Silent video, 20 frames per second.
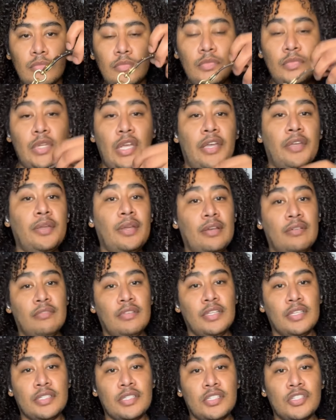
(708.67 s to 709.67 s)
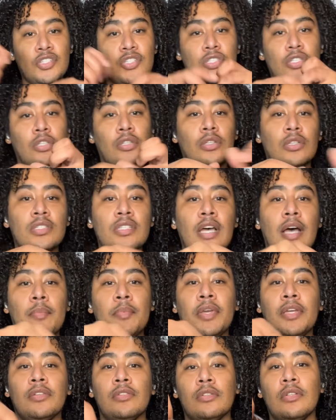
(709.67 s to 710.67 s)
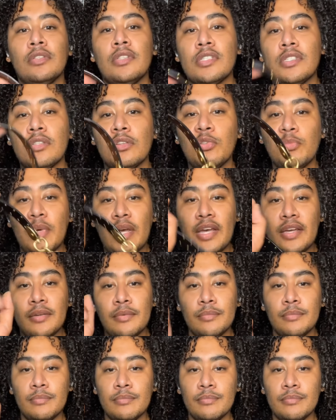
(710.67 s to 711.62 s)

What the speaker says: Now you have this. It's just a little top handle on this little bag.